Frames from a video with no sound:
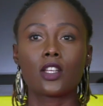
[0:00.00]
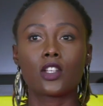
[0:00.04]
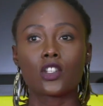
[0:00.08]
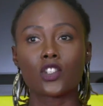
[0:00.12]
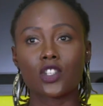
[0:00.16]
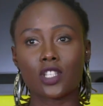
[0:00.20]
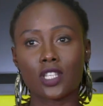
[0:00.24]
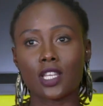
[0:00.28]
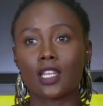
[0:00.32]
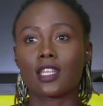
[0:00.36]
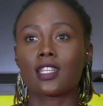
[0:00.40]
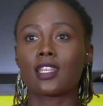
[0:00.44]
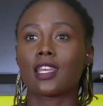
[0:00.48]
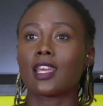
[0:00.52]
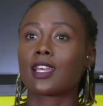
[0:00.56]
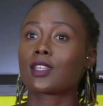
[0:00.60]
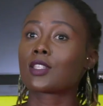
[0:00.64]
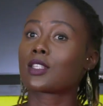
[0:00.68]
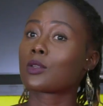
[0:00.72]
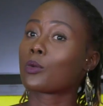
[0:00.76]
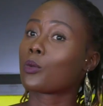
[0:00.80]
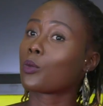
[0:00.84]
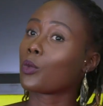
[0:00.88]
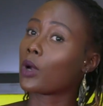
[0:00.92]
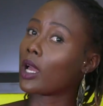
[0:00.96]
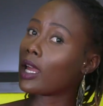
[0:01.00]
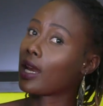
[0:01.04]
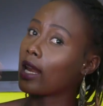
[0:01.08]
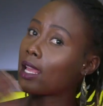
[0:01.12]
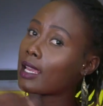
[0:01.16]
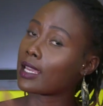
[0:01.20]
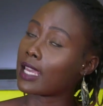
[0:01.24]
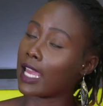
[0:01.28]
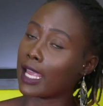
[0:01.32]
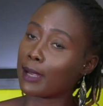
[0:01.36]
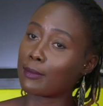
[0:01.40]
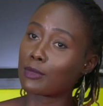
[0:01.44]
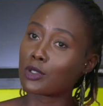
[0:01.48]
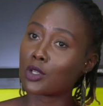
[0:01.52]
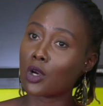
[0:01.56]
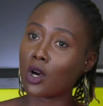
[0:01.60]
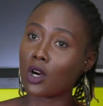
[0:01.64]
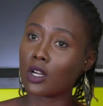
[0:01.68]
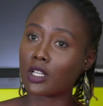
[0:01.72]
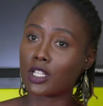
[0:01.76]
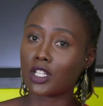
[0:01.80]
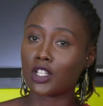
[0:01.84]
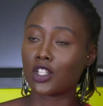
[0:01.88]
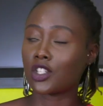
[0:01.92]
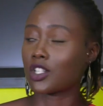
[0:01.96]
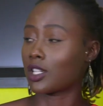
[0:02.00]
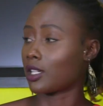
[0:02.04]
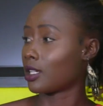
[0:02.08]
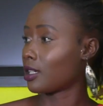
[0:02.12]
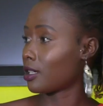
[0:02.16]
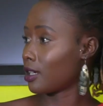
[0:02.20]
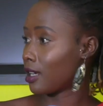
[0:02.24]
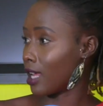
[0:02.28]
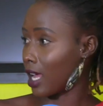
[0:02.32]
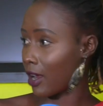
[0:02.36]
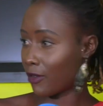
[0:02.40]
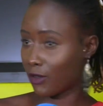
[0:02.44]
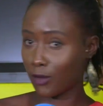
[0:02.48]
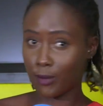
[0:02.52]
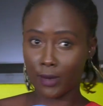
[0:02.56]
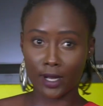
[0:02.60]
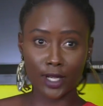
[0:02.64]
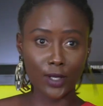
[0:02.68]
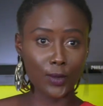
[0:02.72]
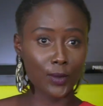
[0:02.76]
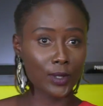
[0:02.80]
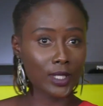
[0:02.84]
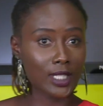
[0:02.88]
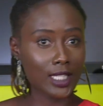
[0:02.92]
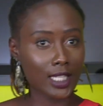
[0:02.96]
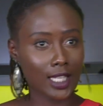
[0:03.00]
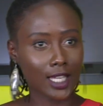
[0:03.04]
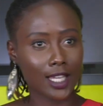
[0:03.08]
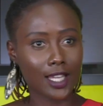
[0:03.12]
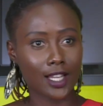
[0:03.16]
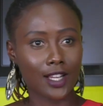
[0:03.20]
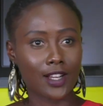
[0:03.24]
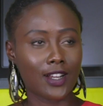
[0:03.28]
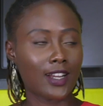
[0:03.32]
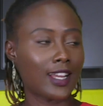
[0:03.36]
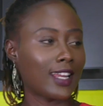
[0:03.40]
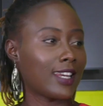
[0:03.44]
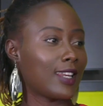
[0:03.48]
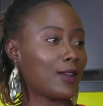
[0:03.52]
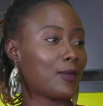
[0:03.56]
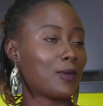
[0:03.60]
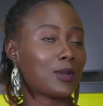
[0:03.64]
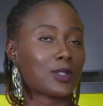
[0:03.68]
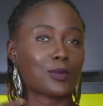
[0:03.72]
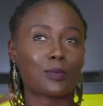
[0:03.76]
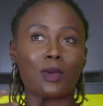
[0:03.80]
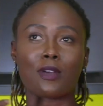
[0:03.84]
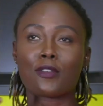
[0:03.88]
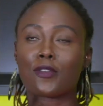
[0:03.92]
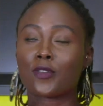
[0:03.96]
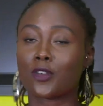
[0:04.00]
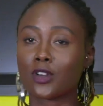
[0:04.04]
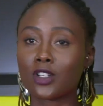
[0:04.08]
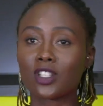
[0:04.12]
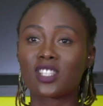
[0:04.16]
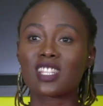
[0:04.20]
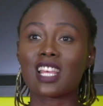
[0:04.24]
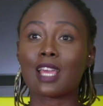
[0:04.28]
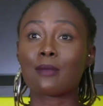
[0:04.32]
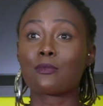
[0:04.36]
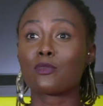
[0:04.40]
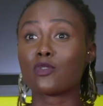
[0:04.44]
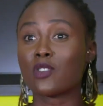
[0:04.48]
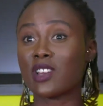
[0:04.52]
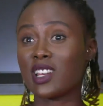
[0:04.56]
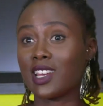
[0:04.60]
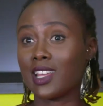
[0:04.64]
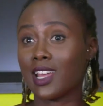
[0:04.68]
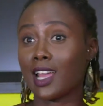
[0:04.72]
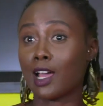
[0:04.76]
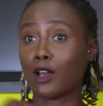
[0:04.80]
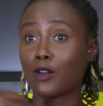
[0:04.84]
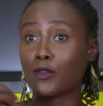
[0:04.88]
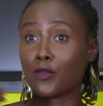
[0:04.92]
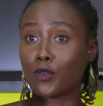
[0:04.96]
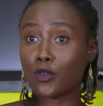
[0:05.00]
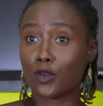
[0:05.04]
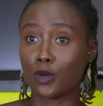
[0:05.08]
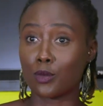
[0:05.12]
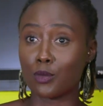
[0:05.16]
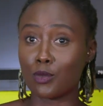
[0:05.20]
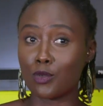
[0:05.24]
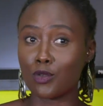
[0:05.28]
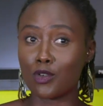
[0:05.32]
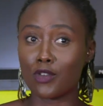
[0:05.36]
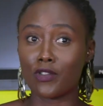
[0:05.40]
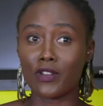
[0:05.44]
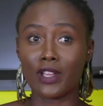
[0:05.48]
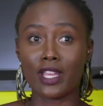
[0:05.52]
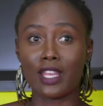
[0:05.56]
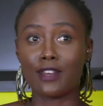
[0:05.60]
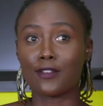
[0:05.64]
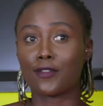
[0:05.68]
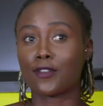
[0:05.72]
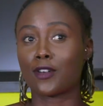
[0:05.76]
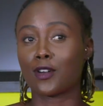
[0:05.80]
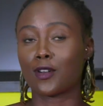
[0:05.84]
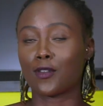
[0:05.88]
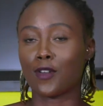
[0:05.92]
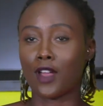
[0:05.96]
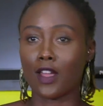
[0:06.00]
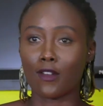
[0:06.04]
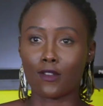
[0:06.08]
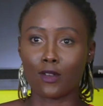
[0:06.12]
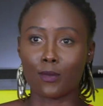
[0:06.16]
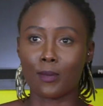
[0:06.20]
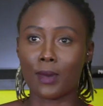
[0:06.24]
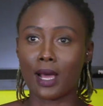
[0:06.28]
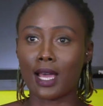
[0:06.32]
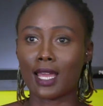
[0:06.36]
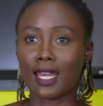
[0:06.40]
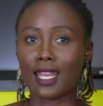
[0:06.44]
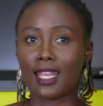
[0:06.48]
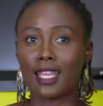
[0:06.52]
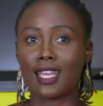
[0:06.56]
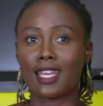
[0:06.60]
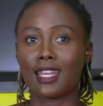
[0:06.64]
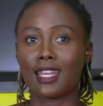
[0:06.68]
She said yes, and I came to audition. Everybody was here, and it was my first time reading out for a movie in front of everybody,